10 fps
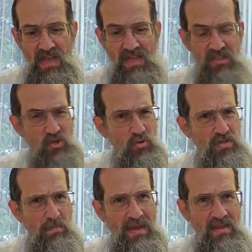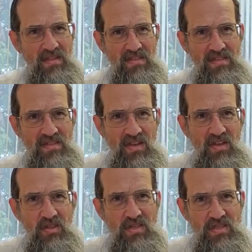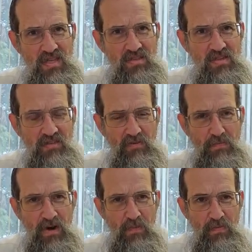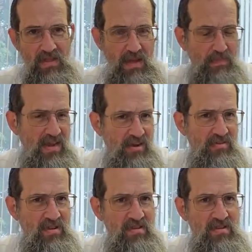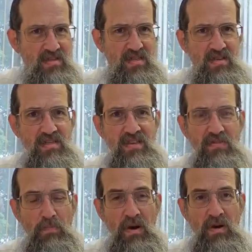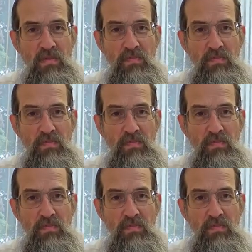And it's always a balance to set yourself apart, but not be arrogant, to set yourself apart,